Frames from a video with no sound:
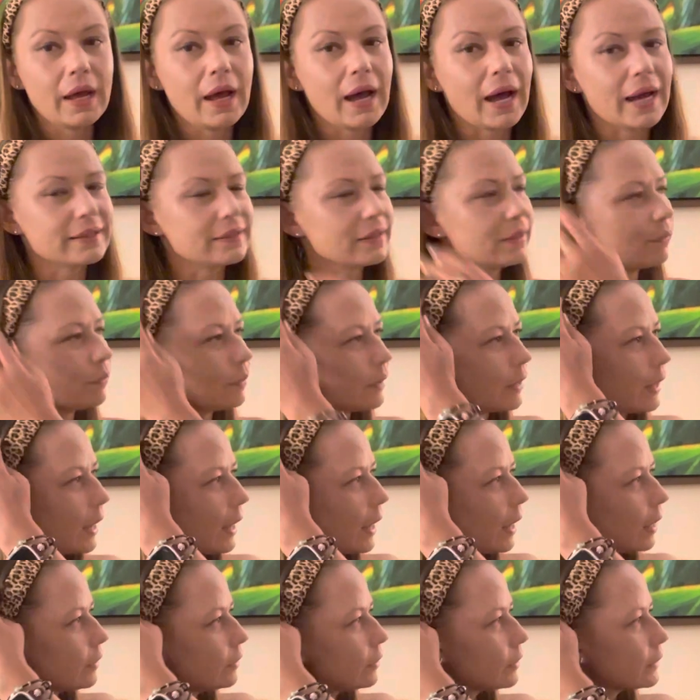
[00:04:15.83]
I think we
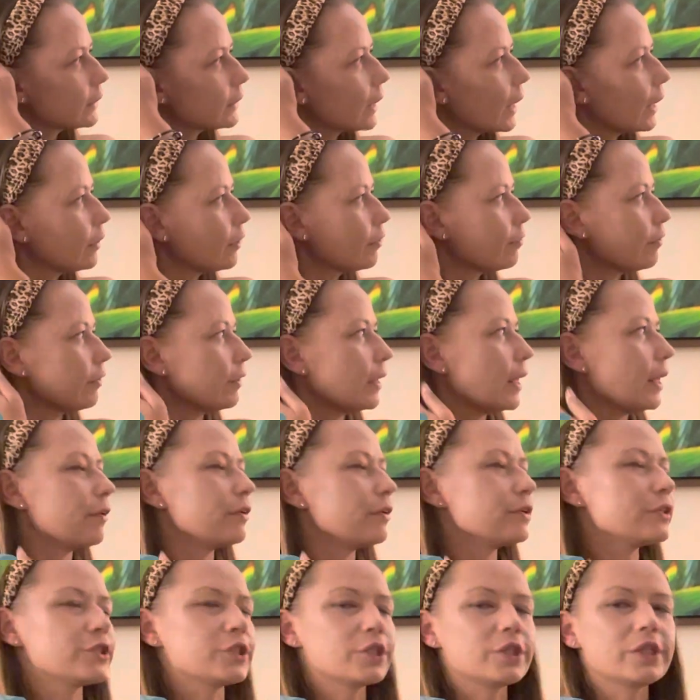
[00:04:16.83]
had this kind of
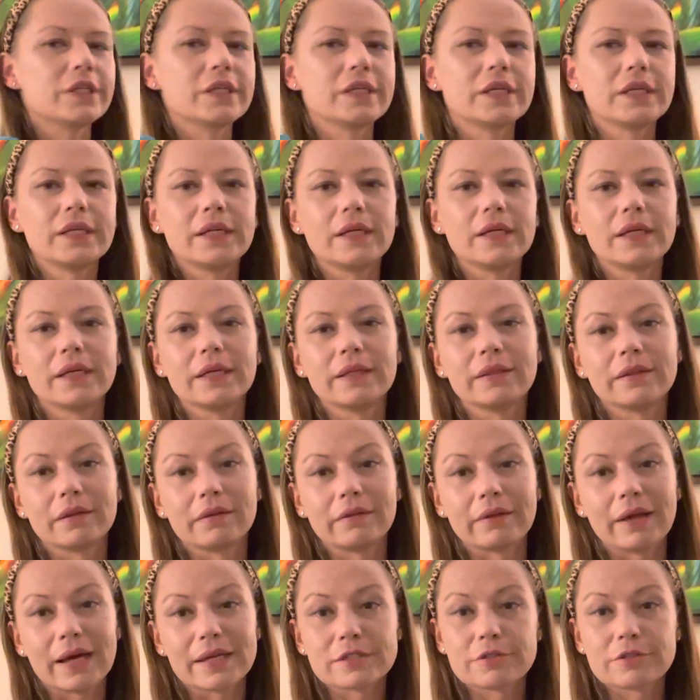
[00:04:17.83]
energy in the
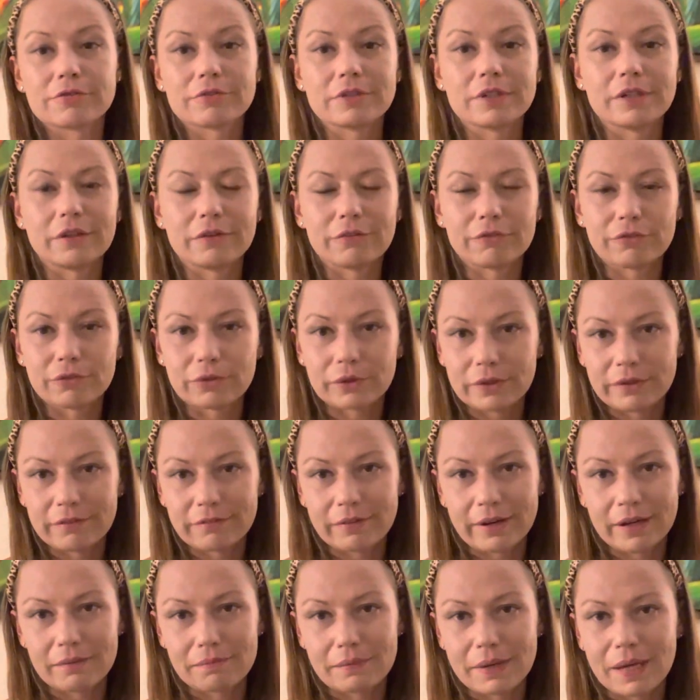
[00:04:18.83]
last reading for
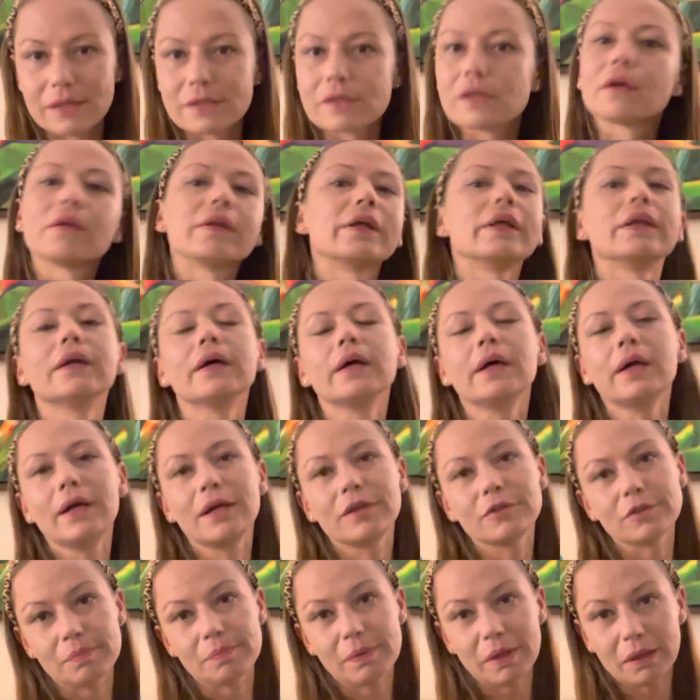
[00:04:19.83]
Divine Masculine
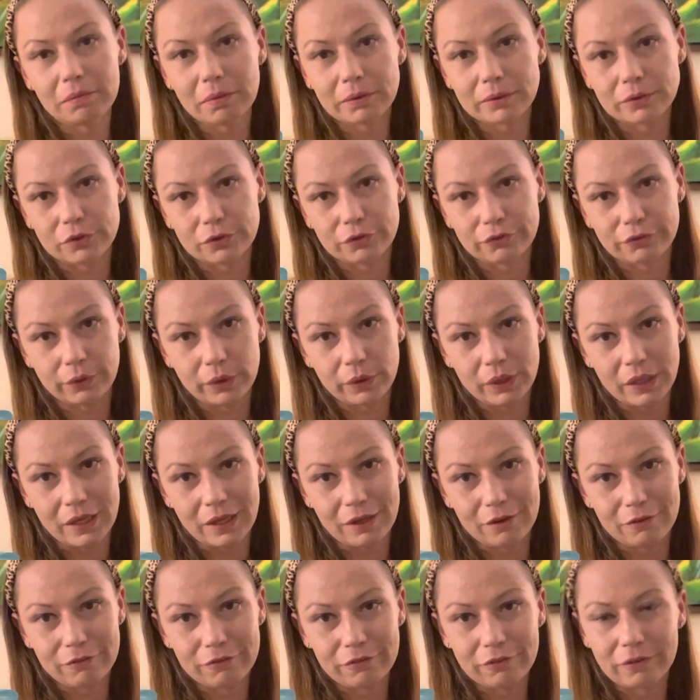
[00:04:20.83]
to be able to
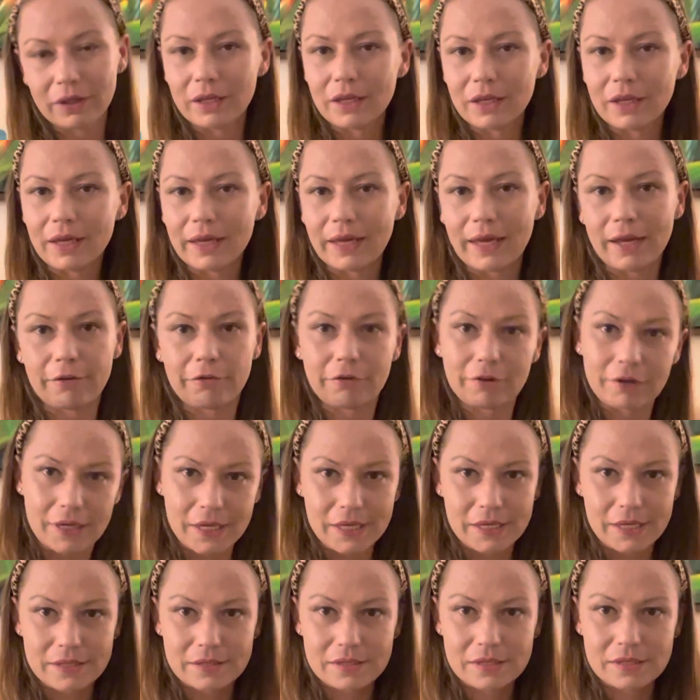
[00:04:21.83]
forgive and
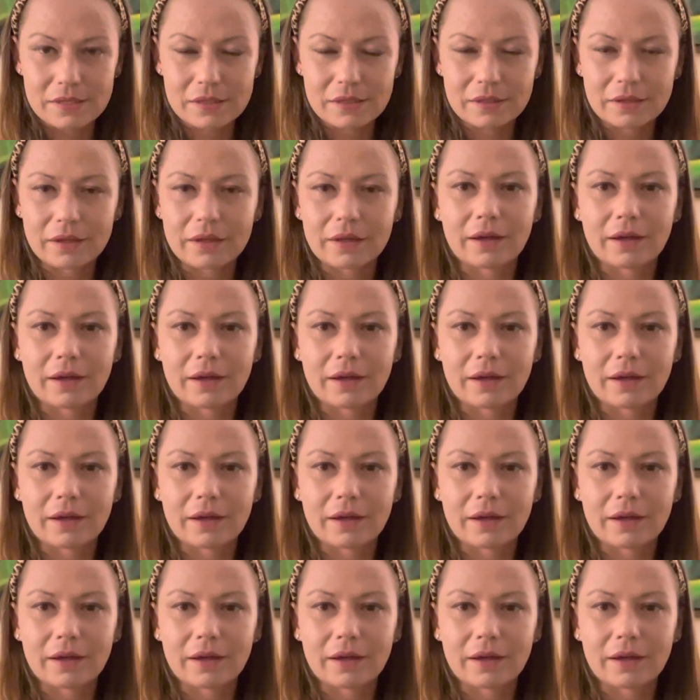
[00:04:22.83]
release,